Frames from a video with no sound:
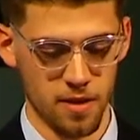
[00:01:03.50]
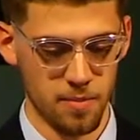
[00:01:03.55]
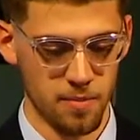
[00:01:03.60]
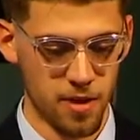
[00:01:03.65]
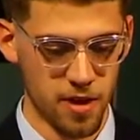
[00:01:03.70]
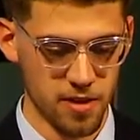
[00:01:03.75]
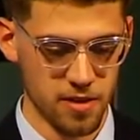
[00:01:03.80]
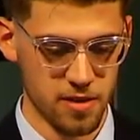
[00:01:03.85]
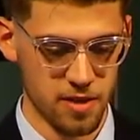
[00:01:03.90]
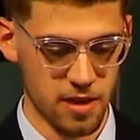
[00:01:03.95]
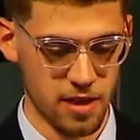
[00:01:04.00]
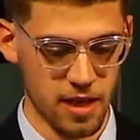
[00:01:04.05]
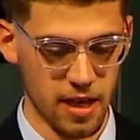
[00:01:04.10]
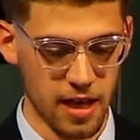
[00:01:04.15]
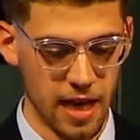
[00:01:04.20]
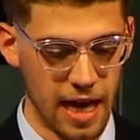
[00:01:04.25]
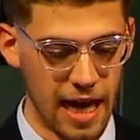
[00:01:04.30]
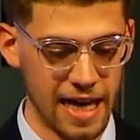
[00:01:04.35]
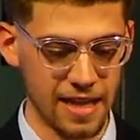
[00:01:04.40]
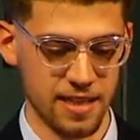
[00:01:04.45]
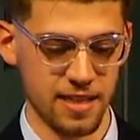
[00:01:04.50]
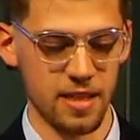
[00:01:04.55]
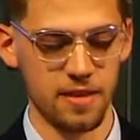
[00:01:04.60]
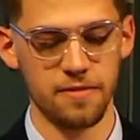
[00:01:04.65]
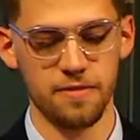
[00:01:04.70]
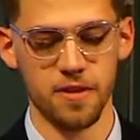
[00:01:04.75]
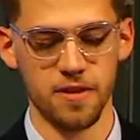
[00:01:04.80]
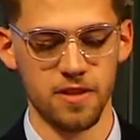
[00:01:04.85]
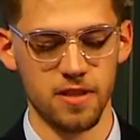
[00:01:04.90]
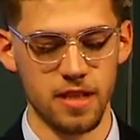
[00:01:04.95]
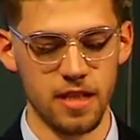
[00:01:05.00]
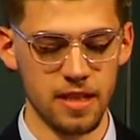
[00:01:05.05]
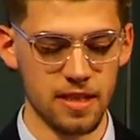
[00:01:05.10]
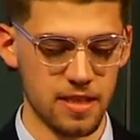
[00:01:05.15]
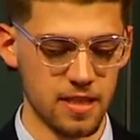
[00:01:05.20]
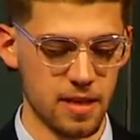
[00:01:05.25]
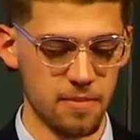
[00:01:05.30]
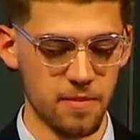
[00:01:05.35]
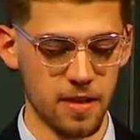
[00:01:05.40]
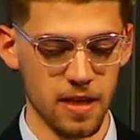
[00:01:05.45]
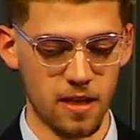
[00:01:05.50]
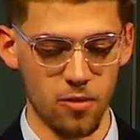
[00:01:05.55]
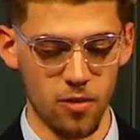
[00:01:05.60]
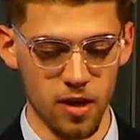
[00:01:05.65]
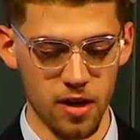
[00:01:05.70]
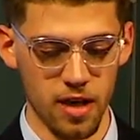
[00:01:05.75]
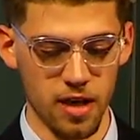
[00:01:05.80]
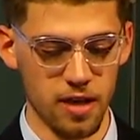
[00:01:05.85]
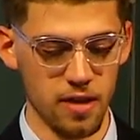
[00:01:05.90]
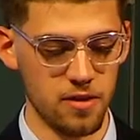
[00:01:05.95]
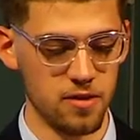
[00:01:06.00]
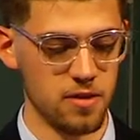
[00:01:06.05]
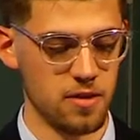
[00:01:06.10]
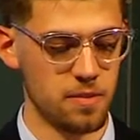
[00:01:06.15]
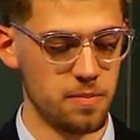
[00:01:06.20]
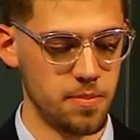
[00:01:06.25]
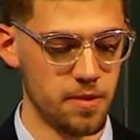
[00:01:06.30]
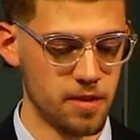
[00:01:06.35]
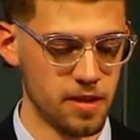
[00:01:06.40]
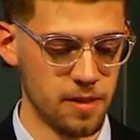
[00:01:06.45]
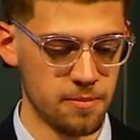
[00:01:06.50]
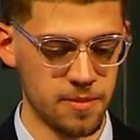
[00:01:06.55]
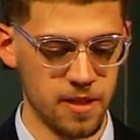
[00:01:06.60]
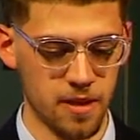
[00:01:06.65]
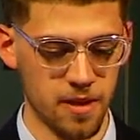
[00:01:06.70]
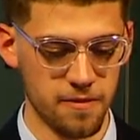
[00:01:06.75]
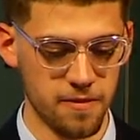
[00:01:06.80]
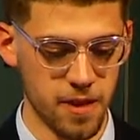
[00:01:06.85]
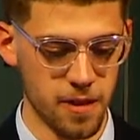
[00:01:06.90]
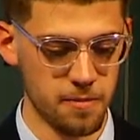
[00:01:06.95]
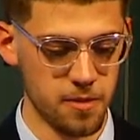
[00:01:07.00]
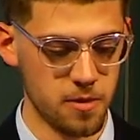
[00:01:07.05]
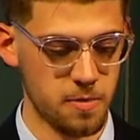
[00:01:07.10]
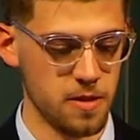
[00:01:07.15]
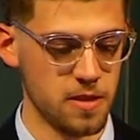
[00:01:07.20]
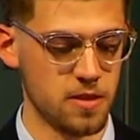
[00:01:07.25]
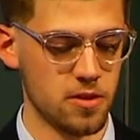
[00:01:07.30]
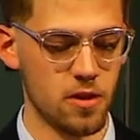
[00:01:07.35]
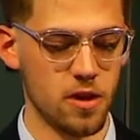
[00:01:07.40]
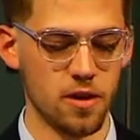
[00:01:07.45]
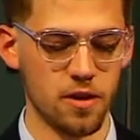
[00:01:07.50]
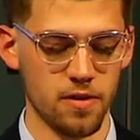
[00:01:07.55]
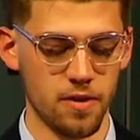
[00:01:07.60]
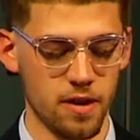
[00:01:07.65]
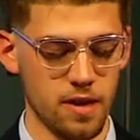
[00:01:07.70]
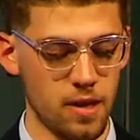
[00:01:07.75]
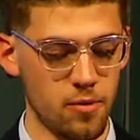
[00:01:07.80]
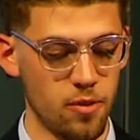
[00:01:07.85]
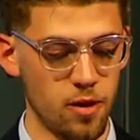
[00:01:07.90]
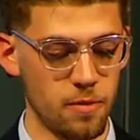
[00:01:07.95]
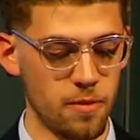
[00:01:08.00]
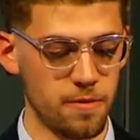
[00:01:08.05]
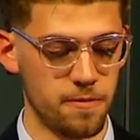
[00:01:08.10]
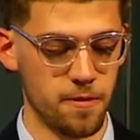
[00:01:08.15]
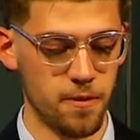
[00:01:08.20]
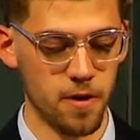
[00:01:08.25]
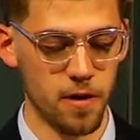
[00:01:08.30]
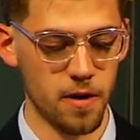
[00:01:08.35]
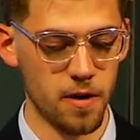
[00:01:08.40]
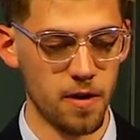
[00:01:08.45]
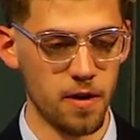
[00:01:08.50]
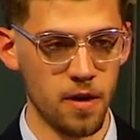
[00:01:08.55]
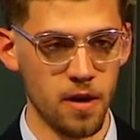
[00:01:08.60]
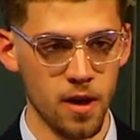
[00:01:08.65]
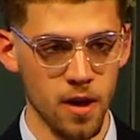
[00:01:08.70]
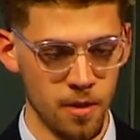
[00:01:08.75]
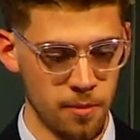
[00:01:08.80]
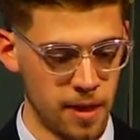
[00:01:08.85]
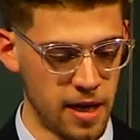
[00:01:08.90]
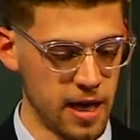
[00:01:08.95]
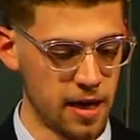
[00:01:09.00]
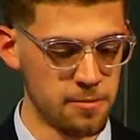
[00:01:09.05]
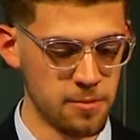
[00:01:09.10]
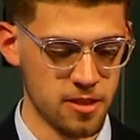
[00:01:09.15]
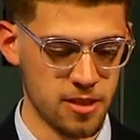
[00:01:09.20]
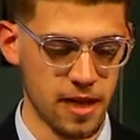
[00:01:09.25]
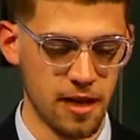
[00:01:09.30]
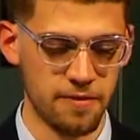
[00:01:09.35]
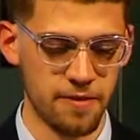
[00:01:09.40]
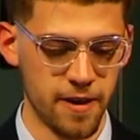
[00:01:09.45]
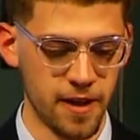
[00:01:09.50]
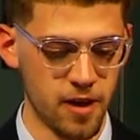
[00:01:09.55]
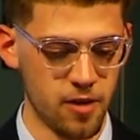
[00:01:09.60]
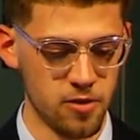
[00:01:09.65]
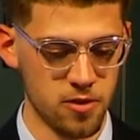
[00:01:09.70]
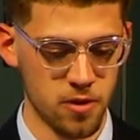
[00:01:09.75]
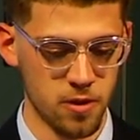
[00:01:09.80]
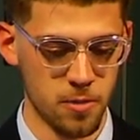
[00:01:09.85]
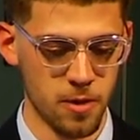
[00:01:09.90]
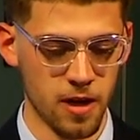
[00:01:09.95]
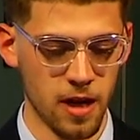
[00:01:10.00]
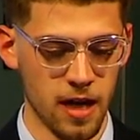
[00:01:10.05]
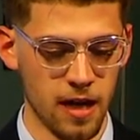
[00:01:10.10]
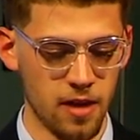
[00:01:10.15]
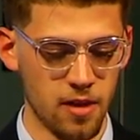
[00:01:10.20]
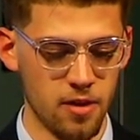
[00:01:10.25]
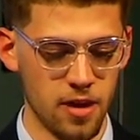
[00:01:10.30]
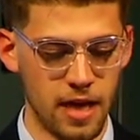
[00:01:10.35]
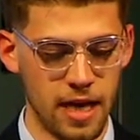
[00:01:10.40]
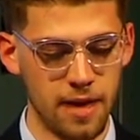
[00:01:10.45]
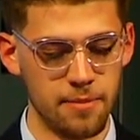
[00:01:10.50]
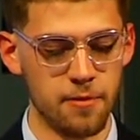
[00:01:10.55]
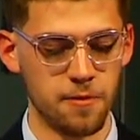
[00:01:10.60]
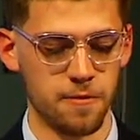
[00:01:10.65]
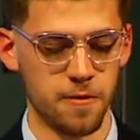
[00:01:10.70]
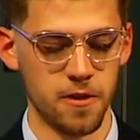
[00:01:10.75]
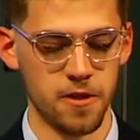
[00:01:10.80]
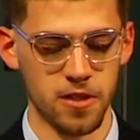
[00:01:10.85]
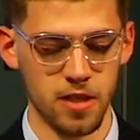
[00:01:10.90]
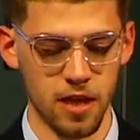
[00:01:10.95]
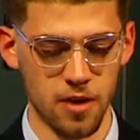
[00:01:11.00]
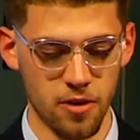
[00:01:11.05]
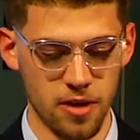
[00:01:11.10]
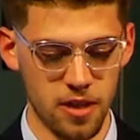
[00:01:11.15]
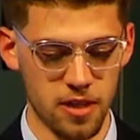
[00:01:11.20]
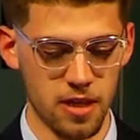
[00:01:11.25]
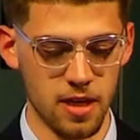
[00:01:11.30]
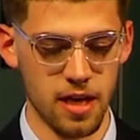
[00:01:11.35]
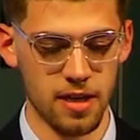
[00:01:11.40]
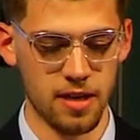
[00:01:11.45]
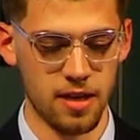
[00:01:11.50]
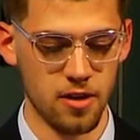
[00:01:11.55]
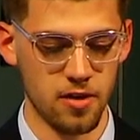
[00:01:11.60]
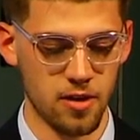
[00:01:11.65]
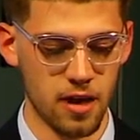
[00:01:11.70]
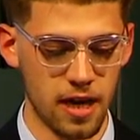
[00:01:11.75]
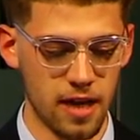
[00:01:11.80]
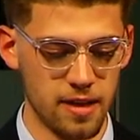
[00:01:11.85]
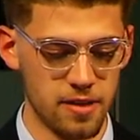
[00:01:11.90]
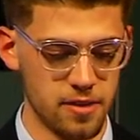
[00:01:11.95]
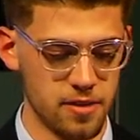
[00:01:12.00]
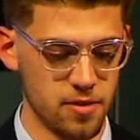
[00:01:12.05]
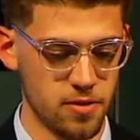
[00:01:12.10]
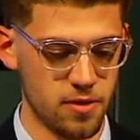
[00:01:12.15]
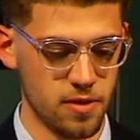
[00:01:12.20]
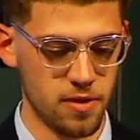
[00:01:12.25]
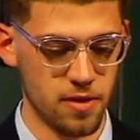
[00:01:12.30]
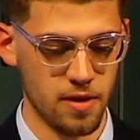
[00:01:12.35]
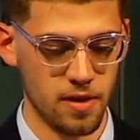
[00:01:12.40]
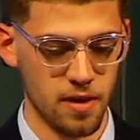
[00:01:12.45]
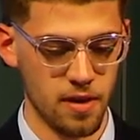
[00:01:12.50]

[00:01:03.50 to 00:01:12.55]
Personally, I see adversity as something one can use to build themselves up to be stronger than they were before. My name is Rafael Jose Mercado, and I'm a first generation Latino college student.